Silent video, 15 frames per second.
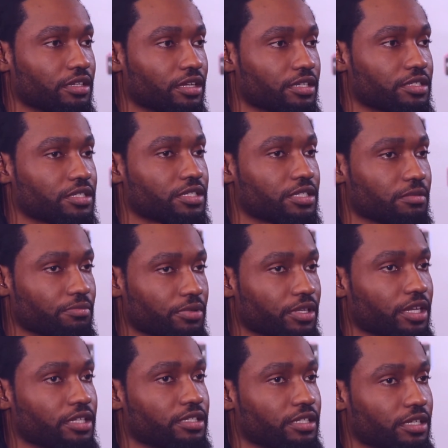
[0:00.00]
It's a simple
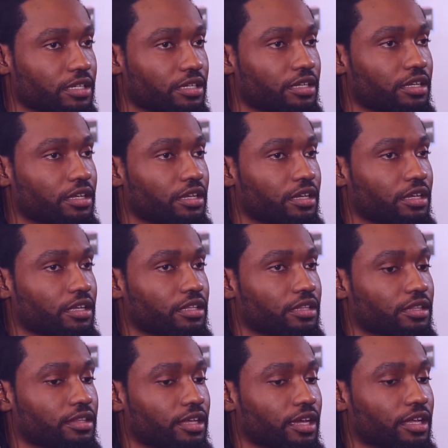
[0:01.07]
idea
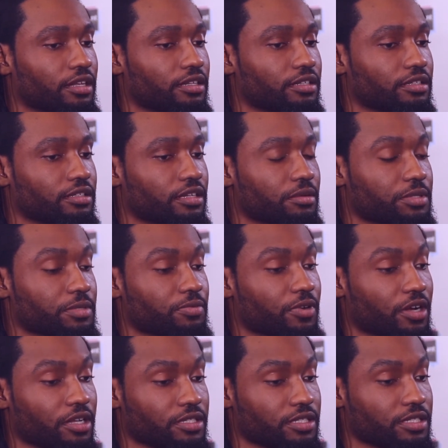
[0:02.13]
that I'm
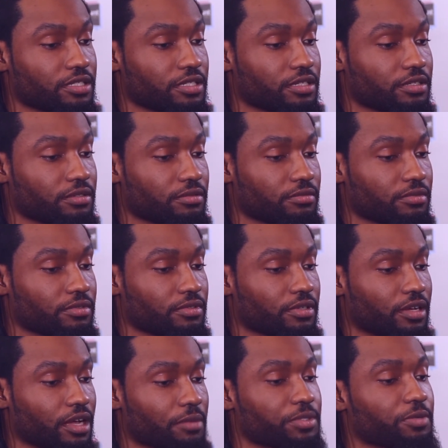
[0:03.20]
surprised
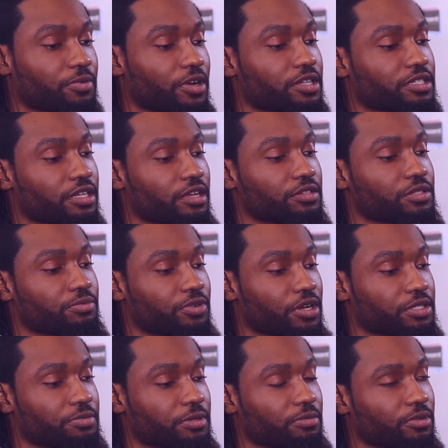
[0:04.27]
at how
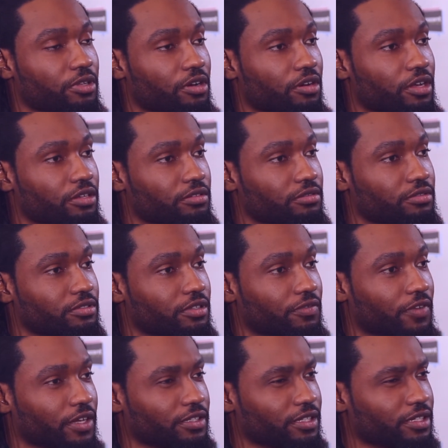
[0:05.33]
surprised people are at the
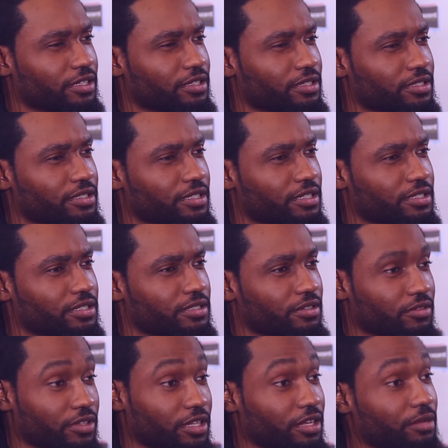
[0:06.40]
fact that it exists
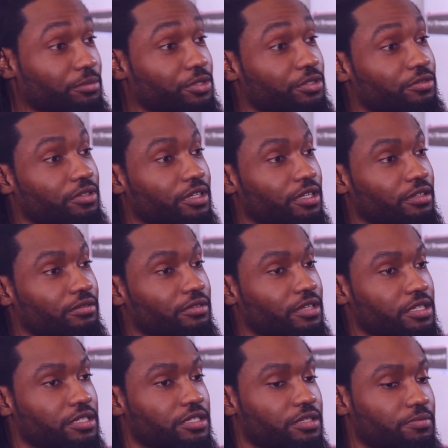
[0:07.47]
or that I'm doing it,
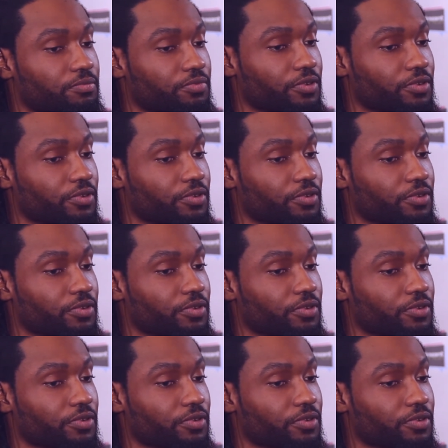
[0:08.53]
because it's